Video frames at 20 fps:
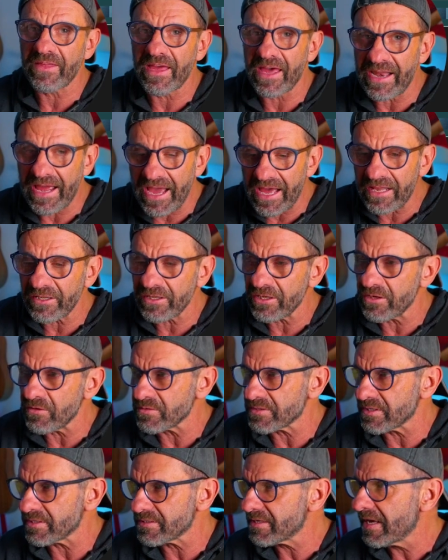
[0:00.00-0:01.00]
that Ali
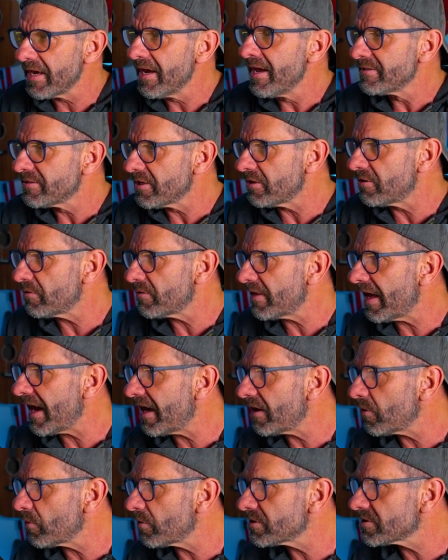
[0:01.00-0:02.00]
uses. To do
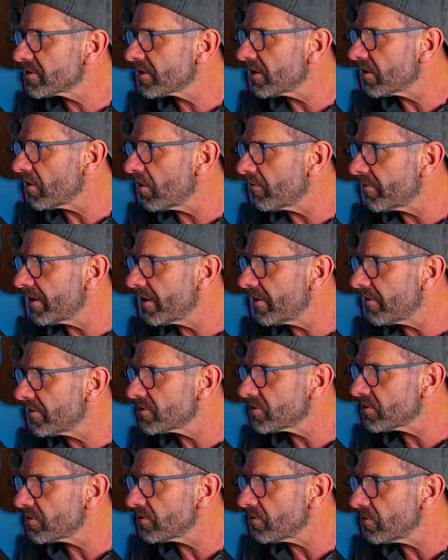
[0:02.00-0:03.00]
that, we're just gonna go over here
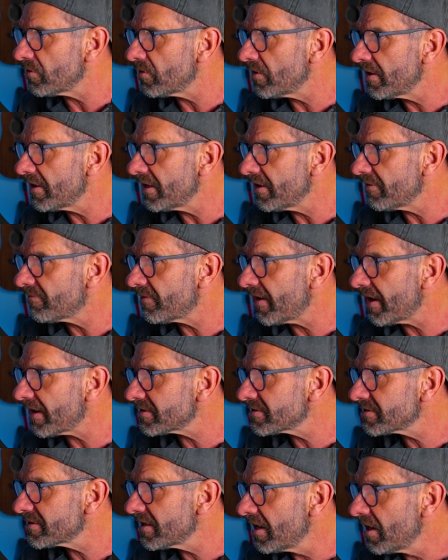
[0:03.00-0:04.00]
to
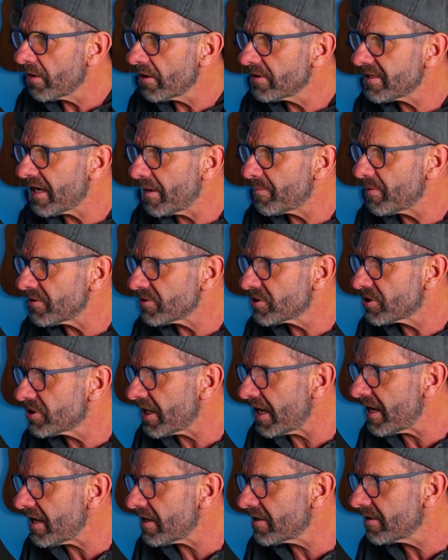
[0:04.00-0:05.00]
effects. I'm gonna type in
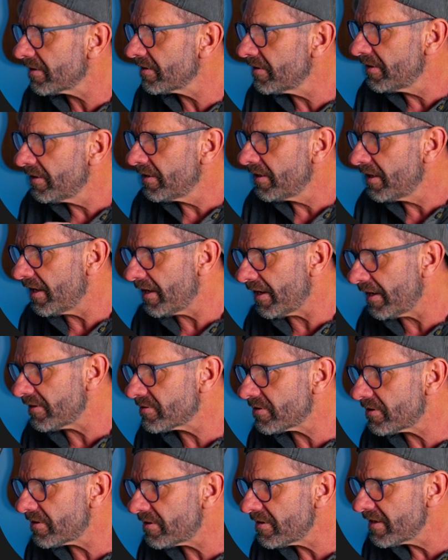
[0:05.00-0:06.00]
shake, hit
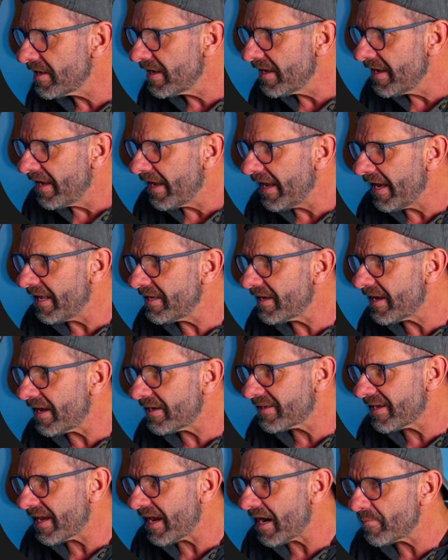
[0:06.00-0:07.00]
enter, and you
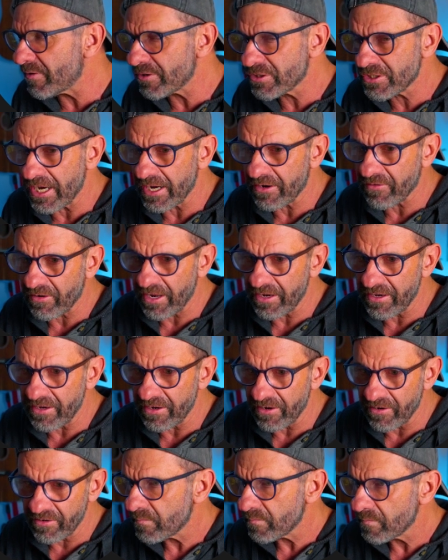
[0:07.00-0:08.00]
got camera shake right
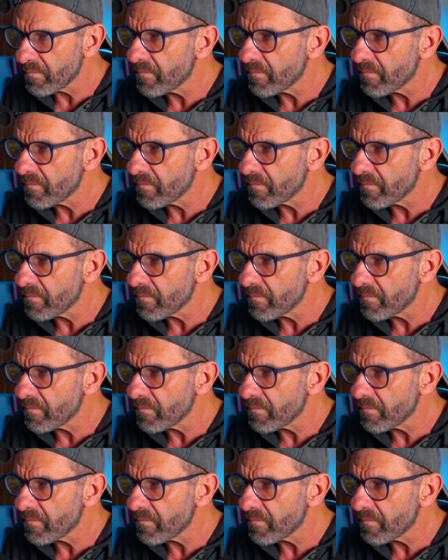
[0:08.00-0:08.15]
here.